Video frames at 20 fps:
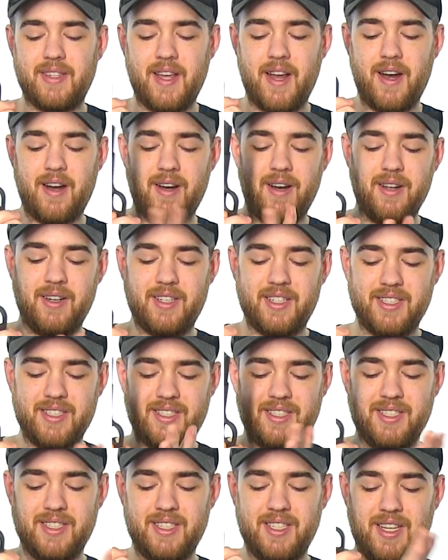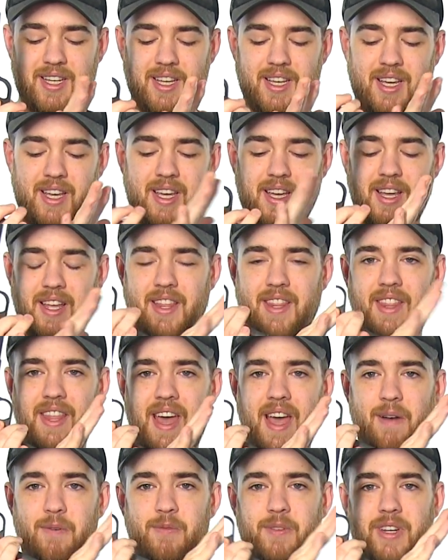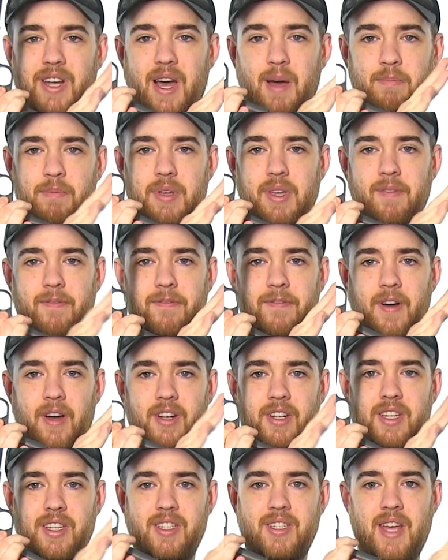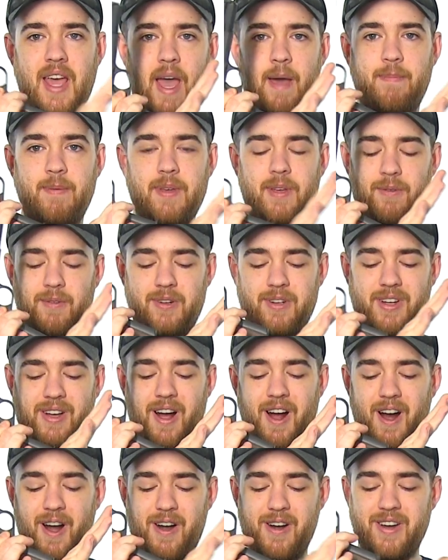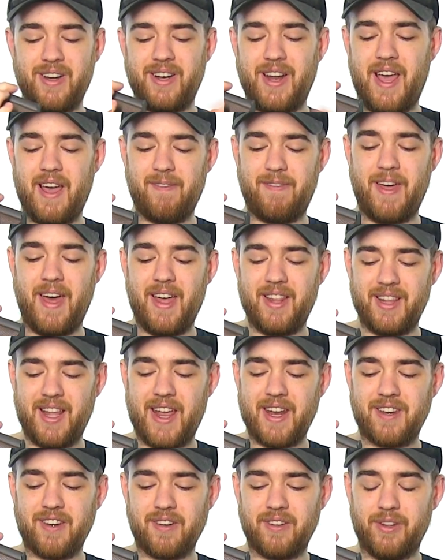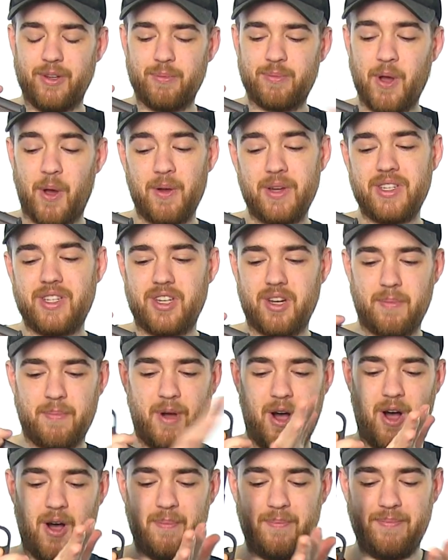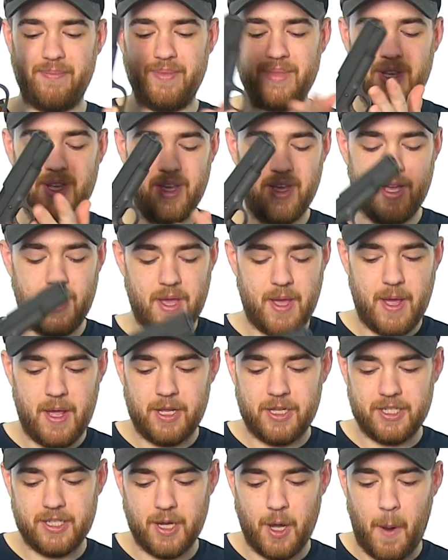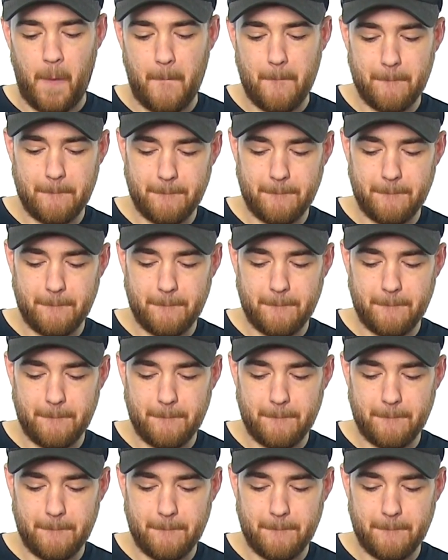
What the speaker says: there, because that would not be fun to tap it really hard and have that lanyard loop go into your palm. So